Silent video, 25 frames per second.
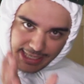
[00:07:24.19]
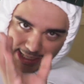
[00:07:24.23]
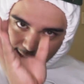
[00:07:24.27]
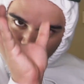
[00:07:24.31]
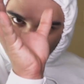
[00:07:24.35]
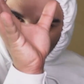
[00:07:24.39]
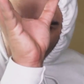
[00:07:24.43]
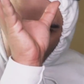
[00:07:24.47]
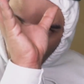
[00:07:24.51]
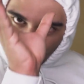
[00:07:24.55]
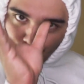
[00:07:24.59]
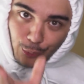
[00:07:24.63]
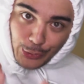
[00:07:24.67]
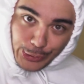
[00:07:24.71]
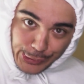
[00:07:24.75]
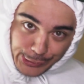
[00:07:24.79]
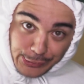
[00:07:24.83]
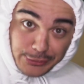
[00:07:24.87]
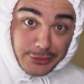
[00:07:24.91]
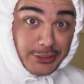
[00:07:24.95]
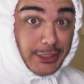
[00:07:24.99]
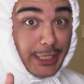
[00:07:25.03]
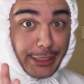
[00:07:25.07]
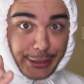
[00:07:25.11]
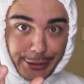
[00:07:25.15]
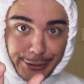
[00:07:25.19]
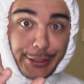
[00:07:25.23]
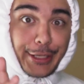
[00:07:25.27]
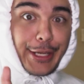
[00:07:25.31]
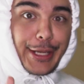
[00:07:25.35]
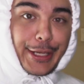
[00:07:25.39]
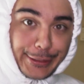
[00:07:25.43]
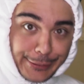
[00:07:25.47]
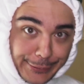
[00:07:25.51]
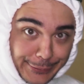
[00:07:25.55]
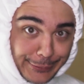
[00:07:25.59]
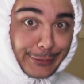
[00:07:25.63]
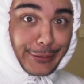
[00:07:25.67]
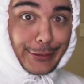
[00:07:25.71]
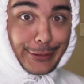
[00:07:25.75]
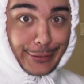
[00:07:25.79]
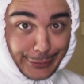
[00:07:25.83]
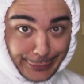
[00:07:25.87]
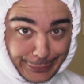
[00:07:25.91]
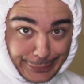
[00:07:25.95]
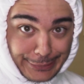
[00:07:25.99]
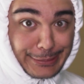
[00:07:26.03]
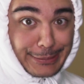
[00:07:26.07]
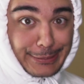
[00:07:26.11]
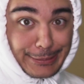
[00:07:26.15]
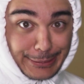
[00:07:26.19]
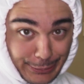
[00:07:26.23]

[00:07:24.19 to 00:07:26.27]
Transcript: I gotta do my research. I gotta analyze.